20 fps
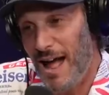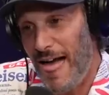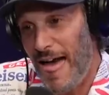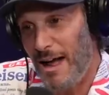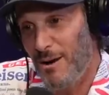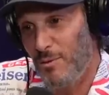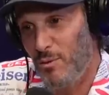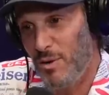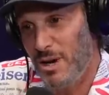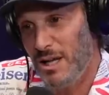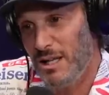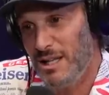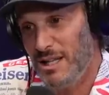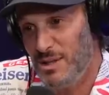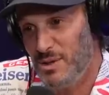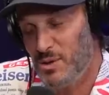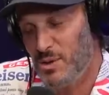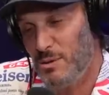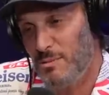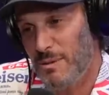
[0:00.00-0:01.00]
I really
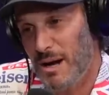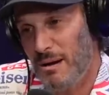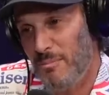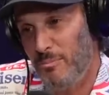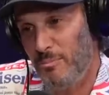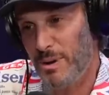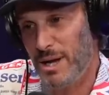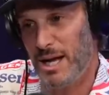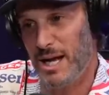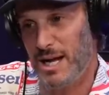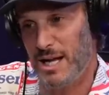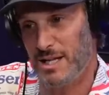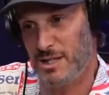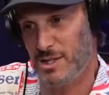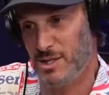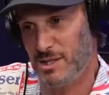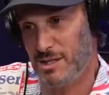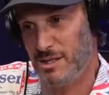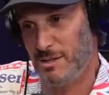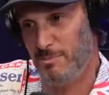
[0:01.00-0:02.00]
do my
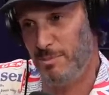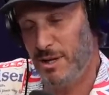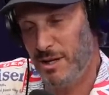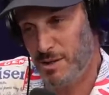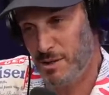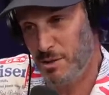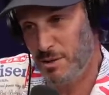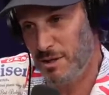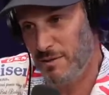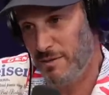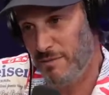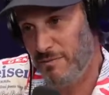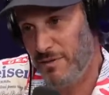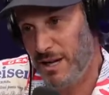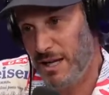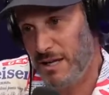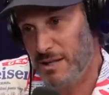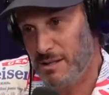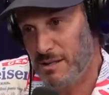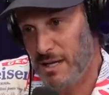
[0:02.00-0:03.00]
best because you live in
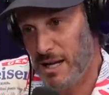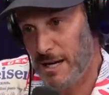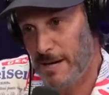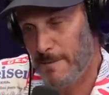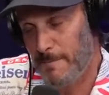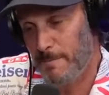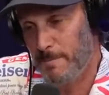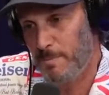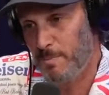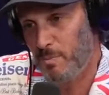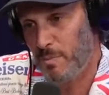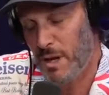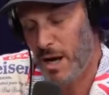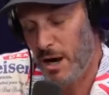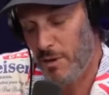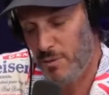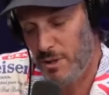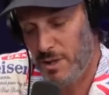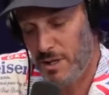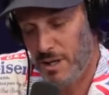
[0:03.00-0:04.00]
Vegas now. Yep. We,
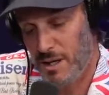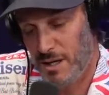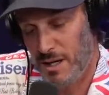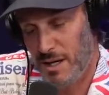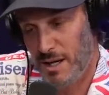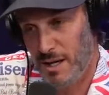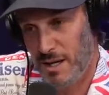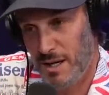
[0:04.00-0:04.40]
really, live, we live